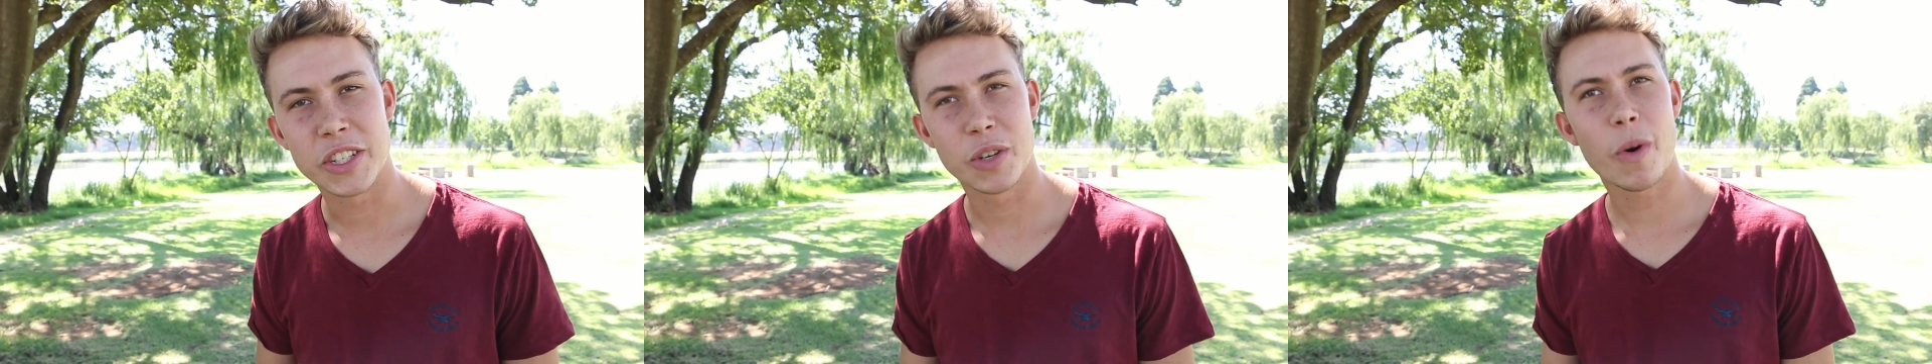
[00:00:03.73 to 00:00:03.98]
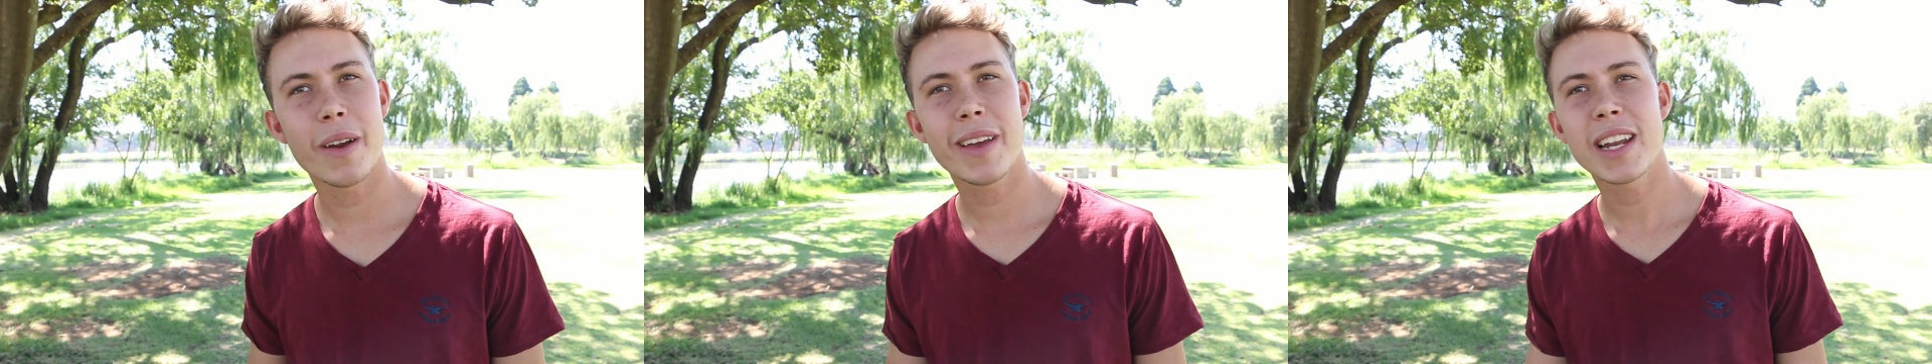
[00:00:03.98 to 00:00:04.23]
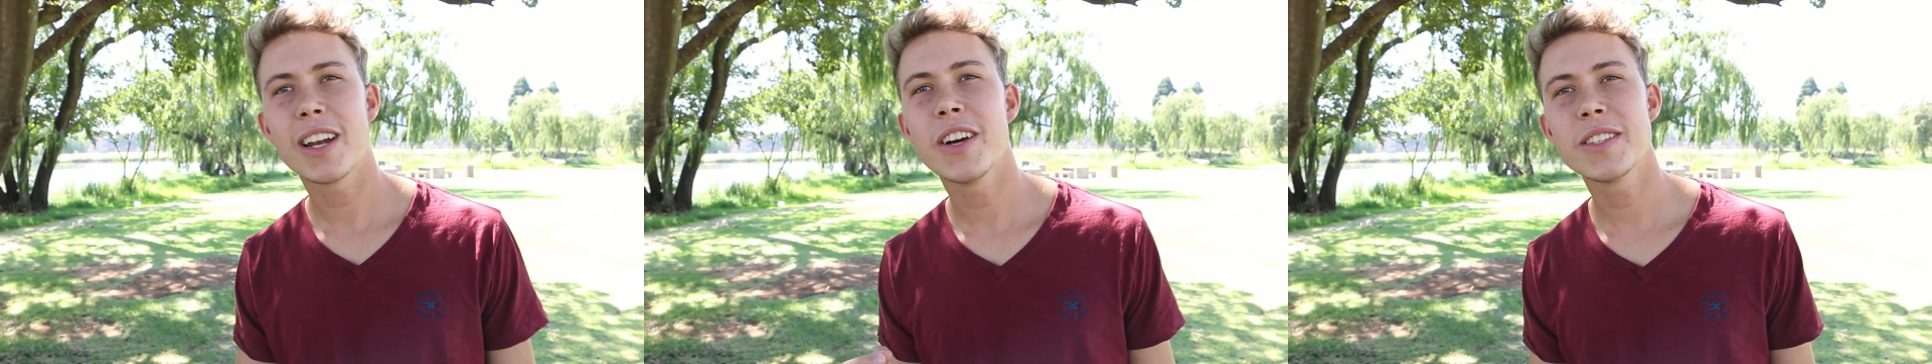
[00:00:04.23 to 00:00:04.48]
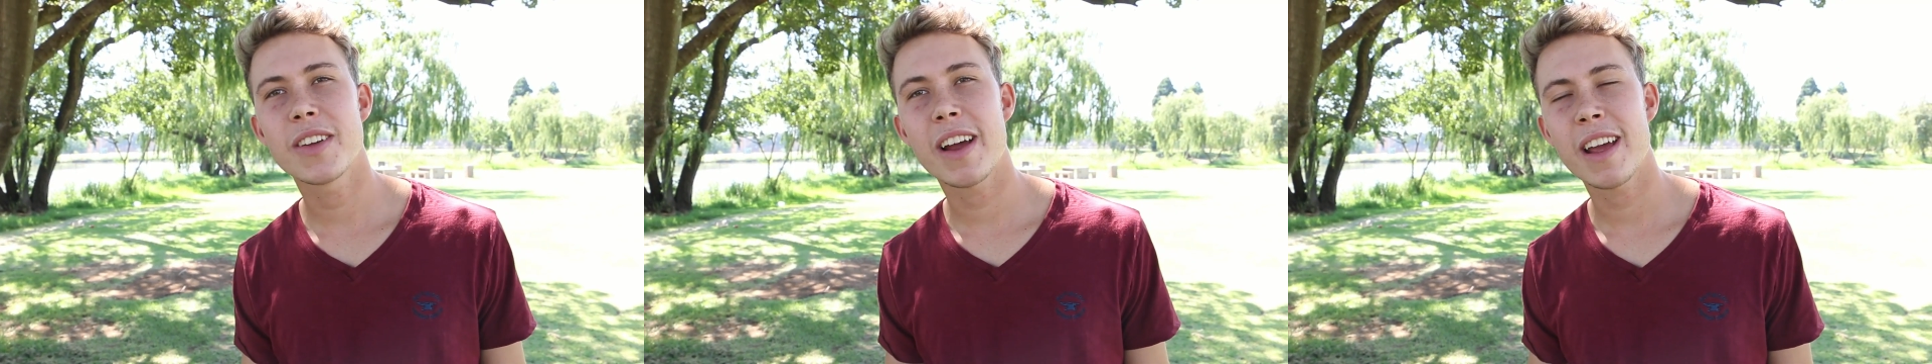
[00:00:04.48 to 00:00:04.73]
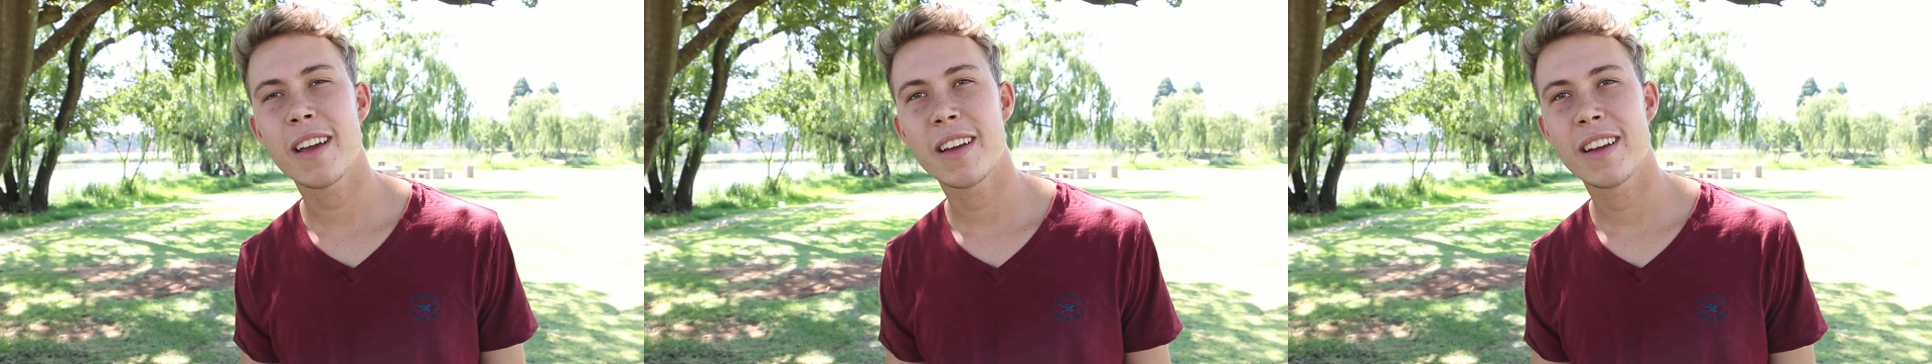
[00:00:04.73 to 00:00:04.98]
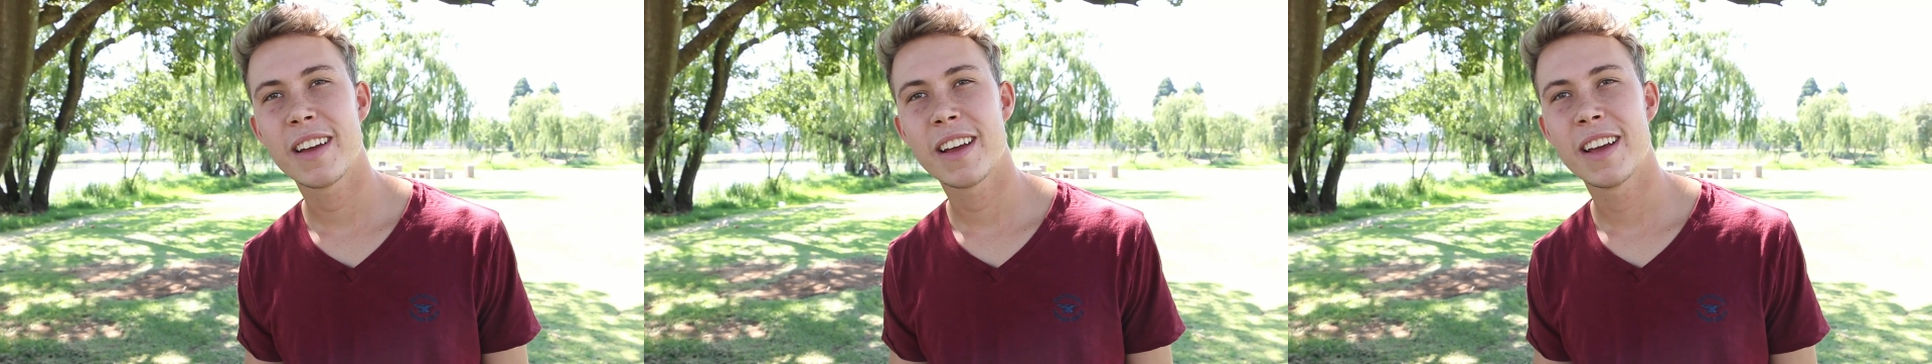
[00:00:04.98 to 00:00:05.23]
So what are we going to learn today?
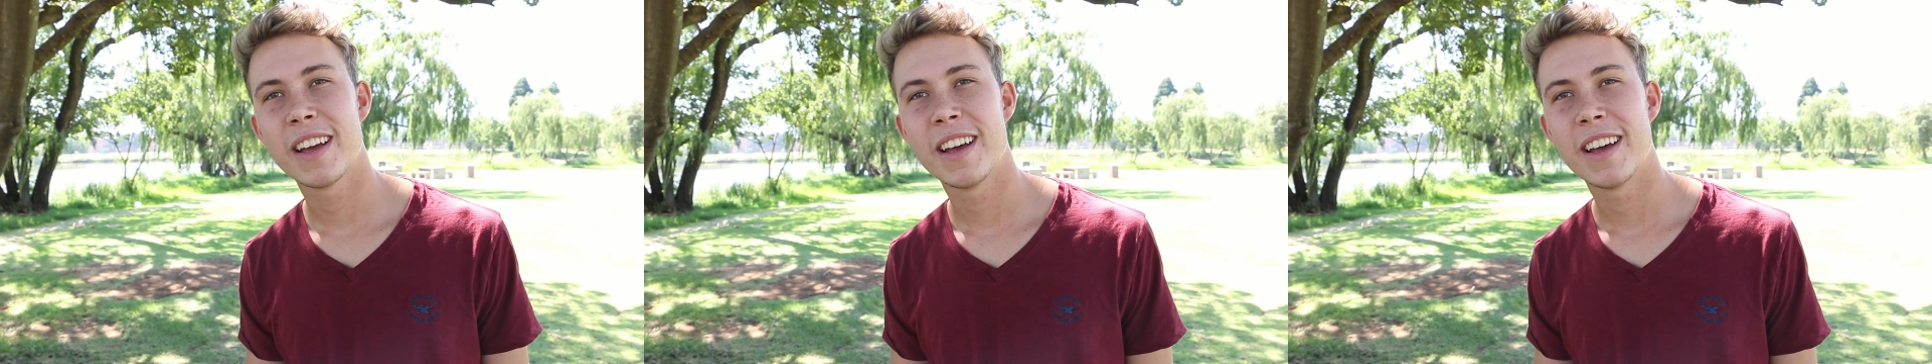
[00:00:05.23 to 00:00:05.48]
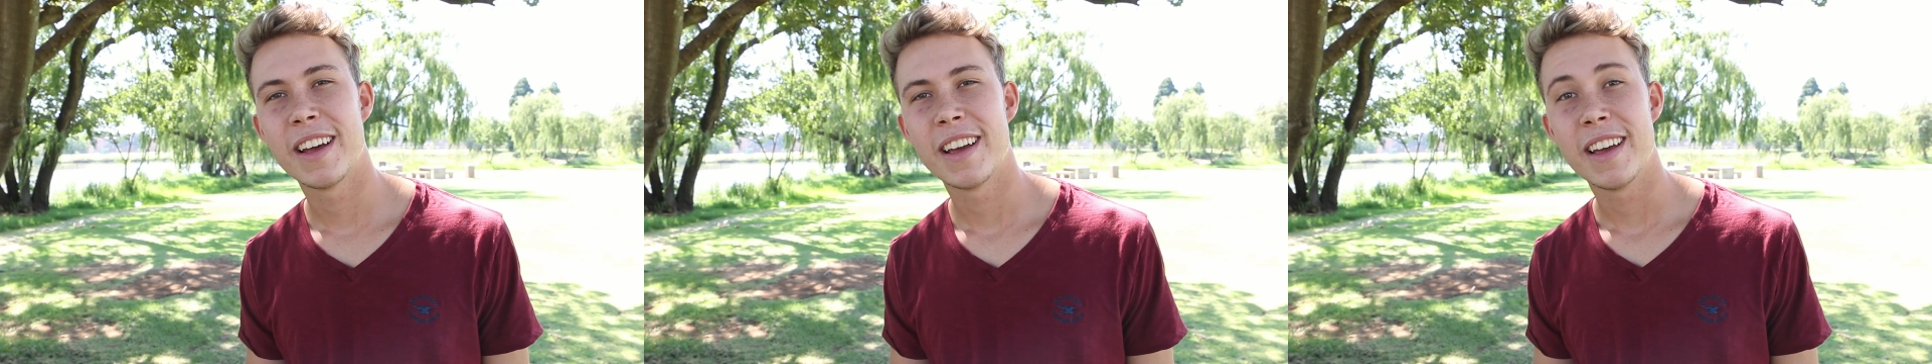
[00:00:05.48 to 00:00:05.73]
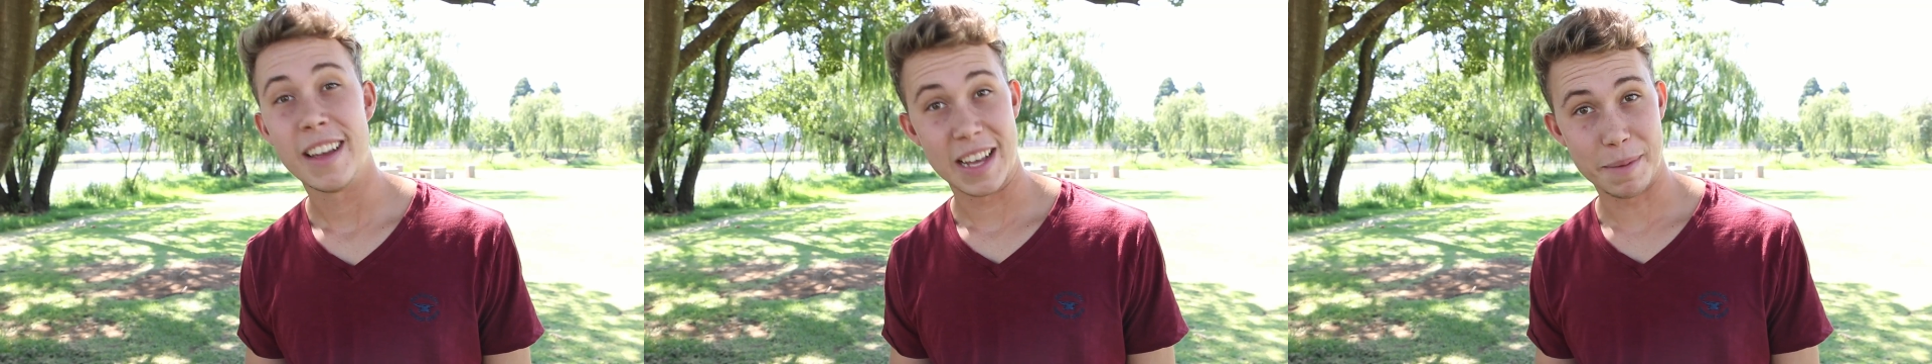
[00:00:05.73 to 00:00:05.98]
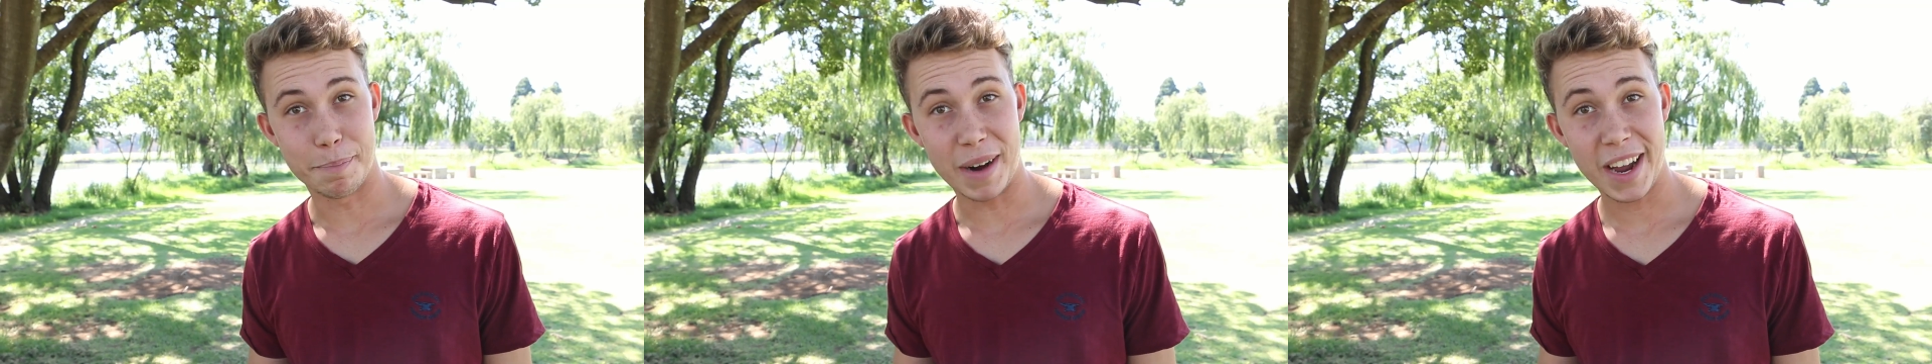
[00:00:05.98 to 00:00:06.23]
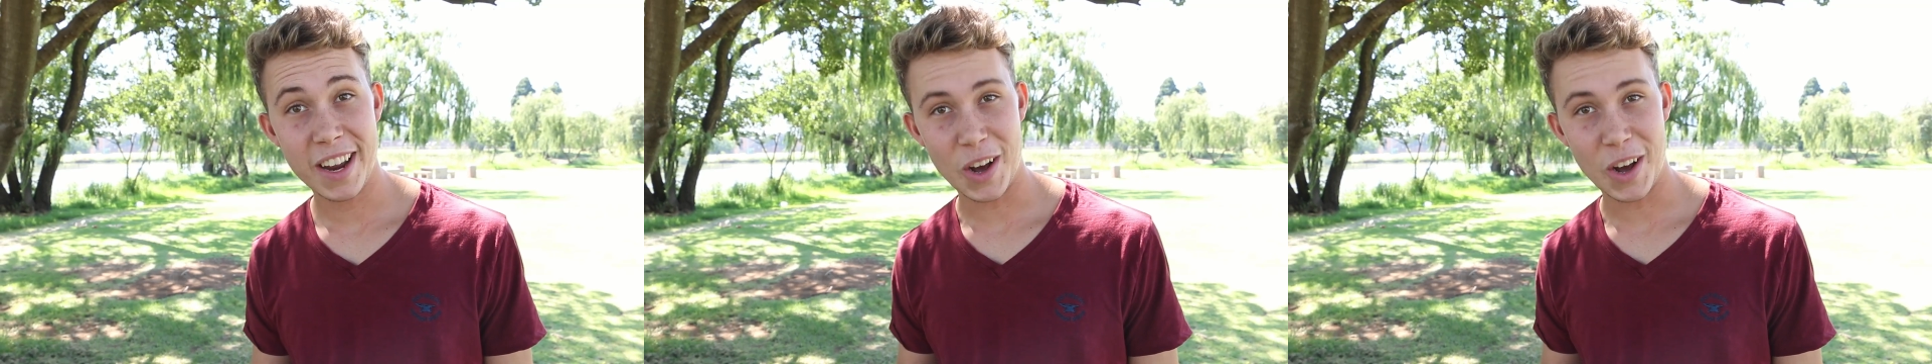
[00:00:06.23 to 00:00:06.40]
Bunny hop. Bunny